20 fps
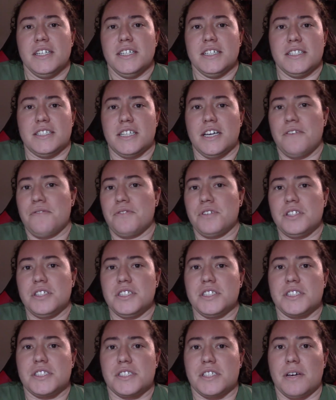Definitely
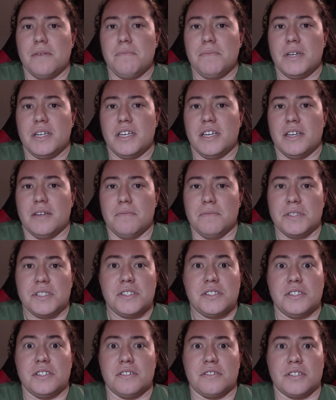somebody
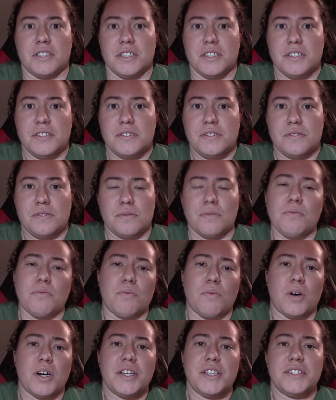mysterious.
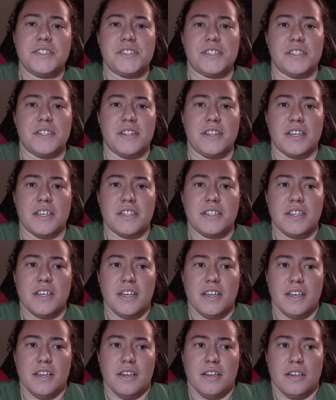What is it that
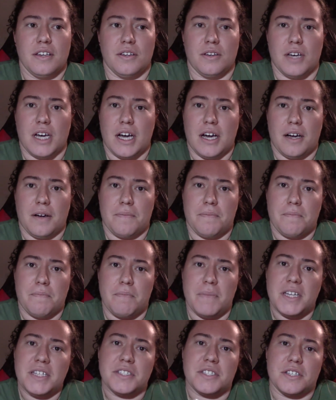
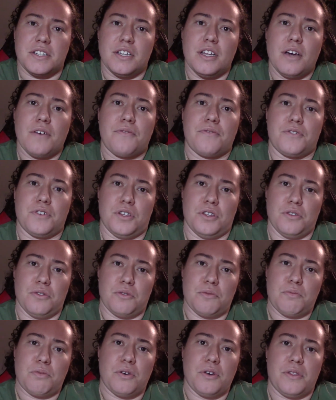meant enough to you
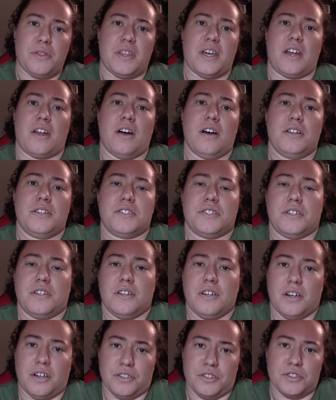to put that
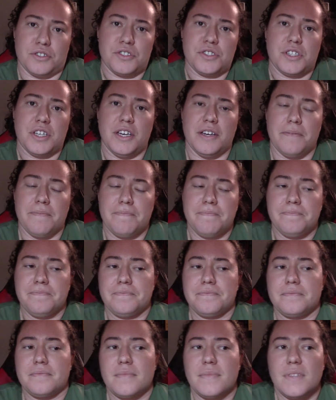on your skin?
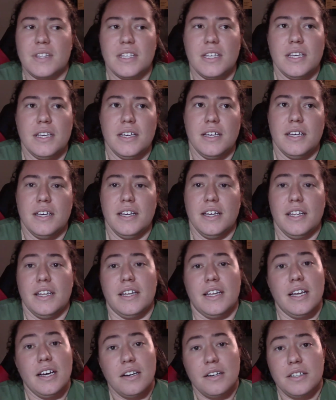
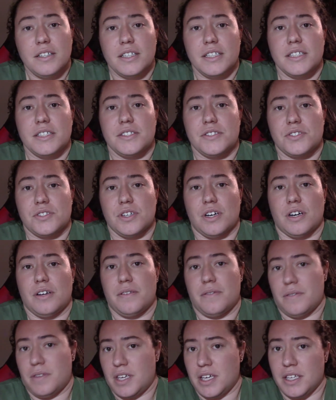Nowadays,
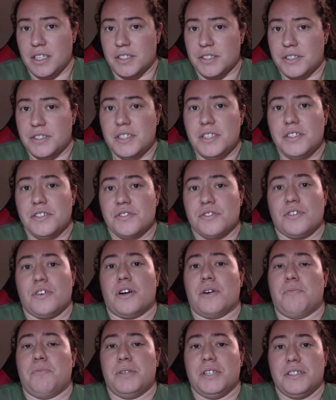it is seen as an
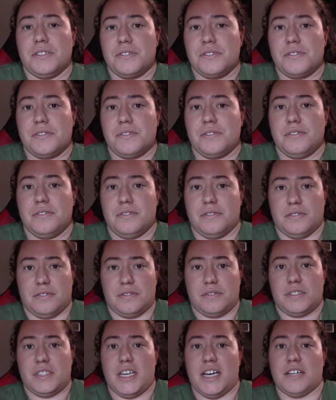art piece,
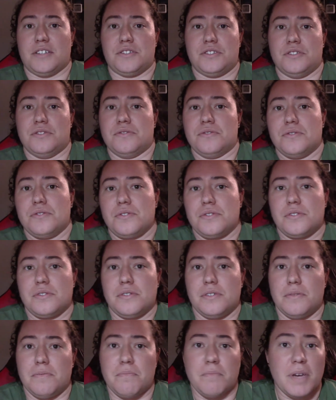tattoos.
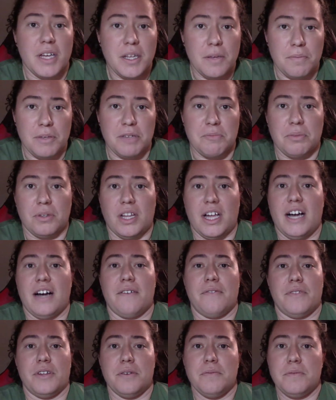Many people
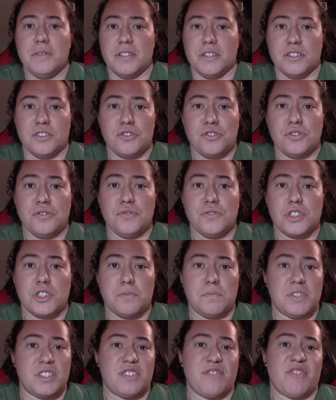have them, and they choose
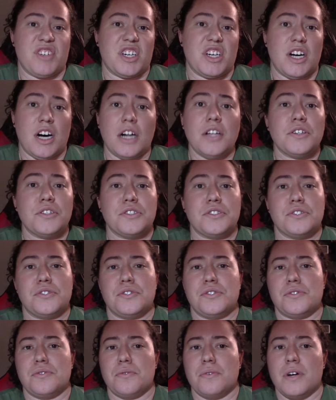specific
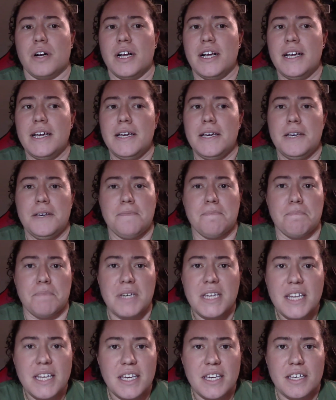colors or
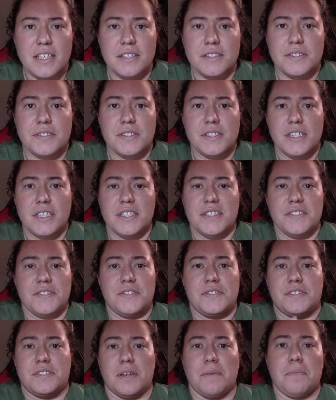meanings,
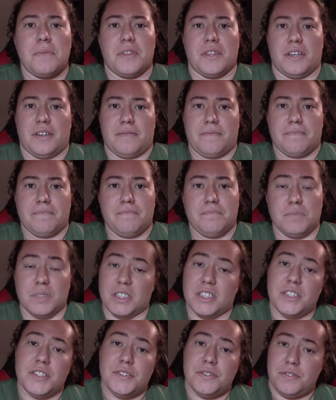something,
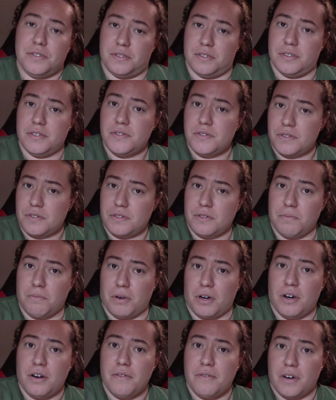because it's a
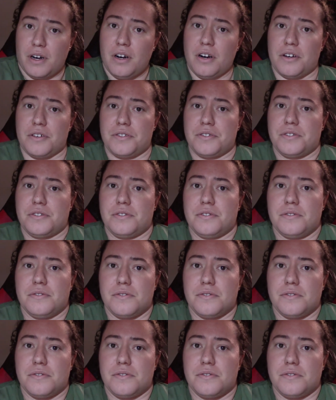part of art.